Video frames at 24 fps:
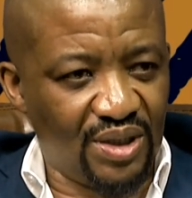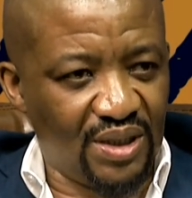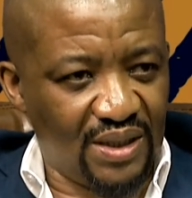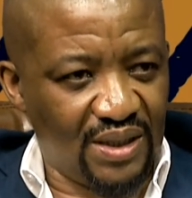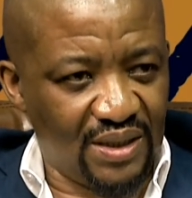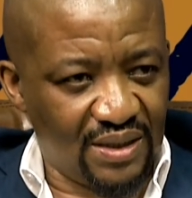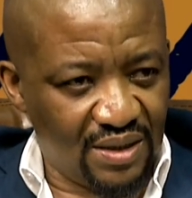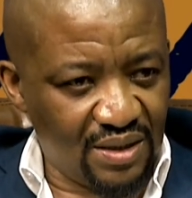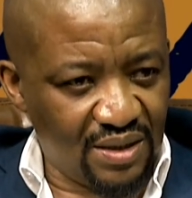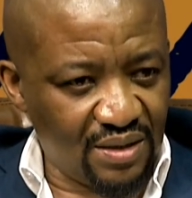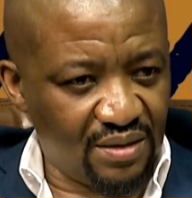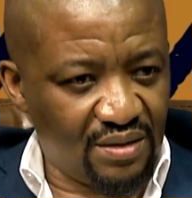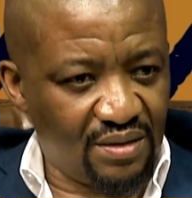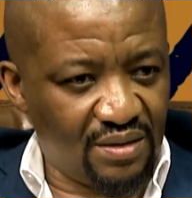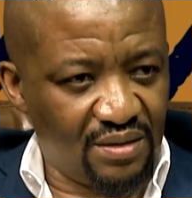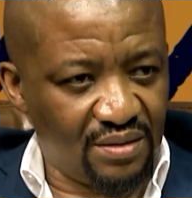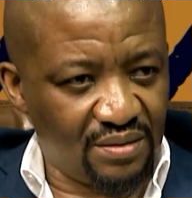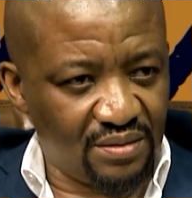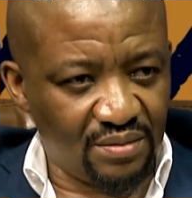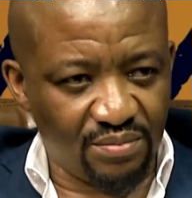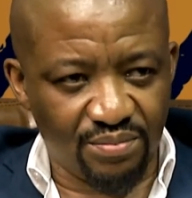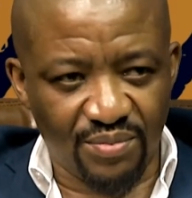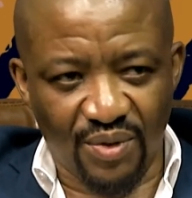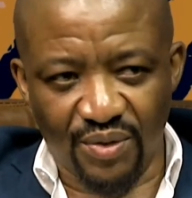and I think
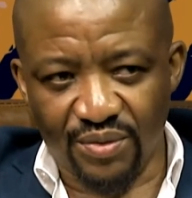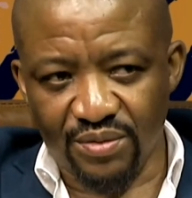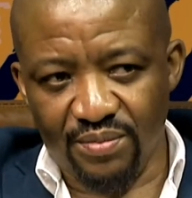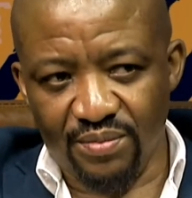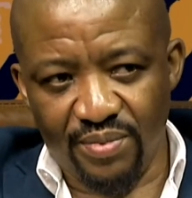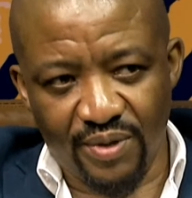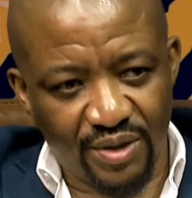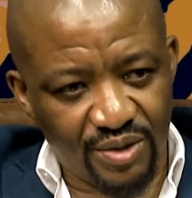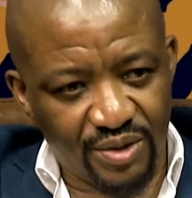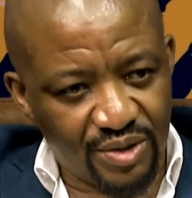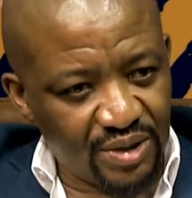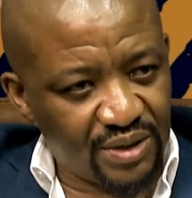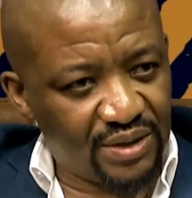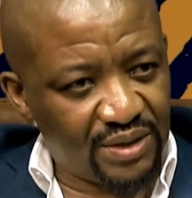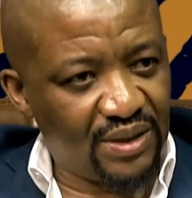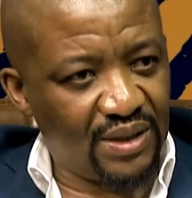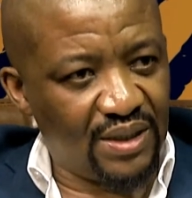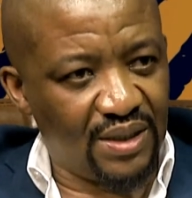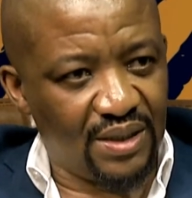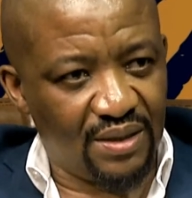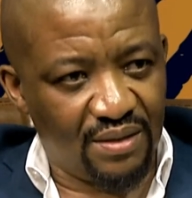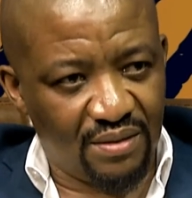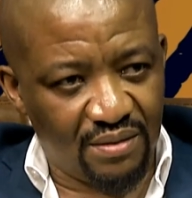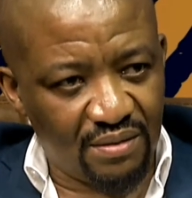in both politics
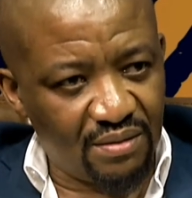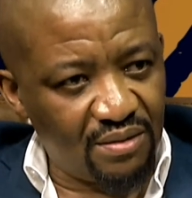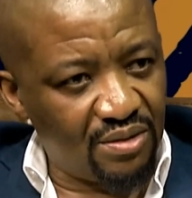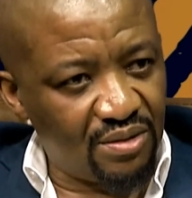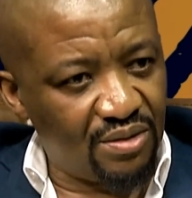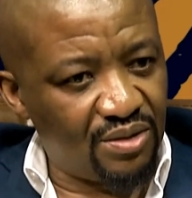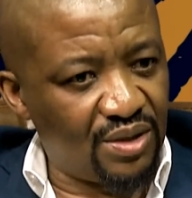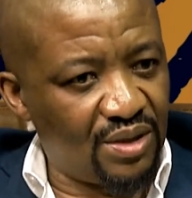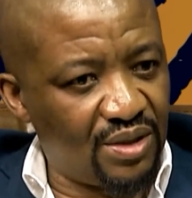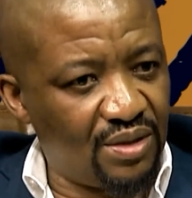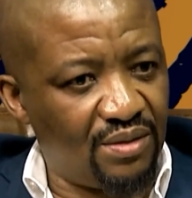and